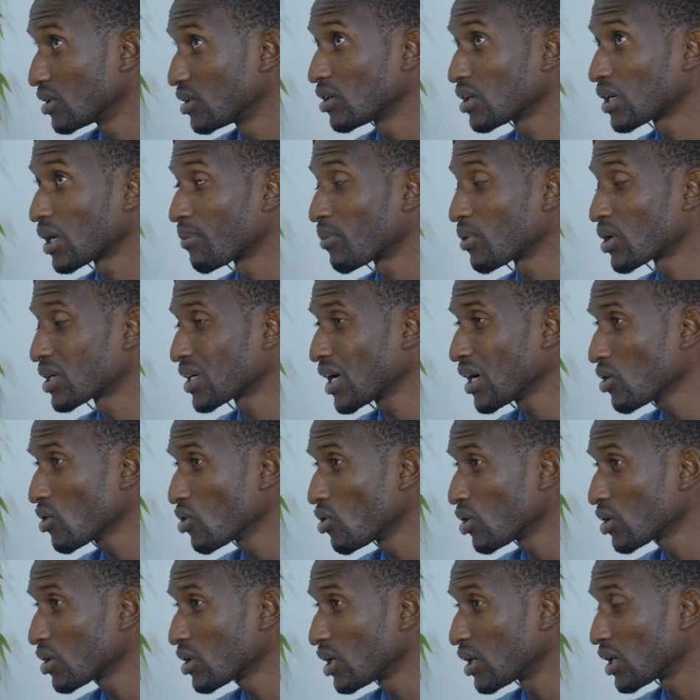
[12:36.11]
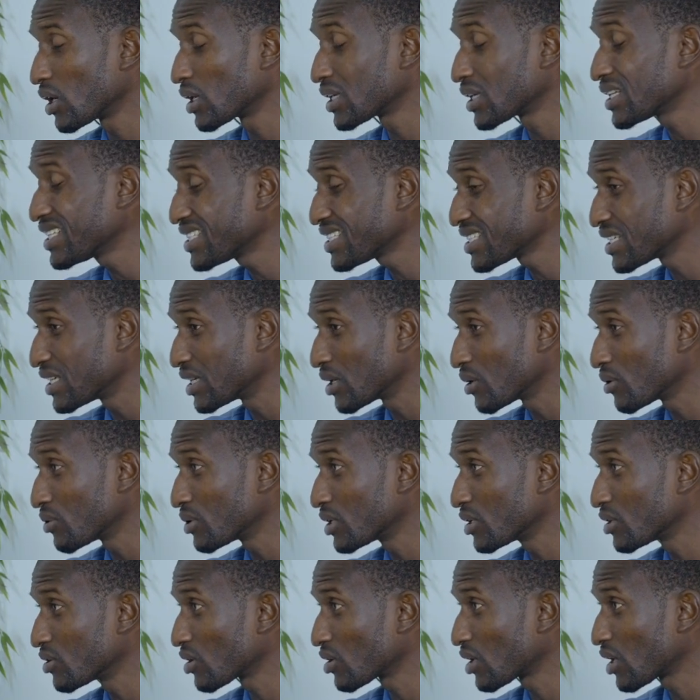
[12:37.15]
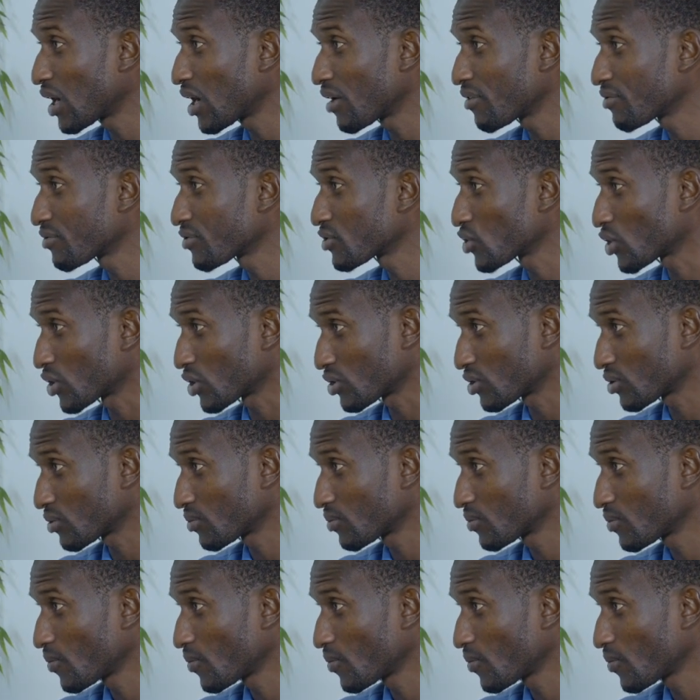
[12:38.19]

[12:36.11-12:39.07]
Okay, but thank God this year we did not have such.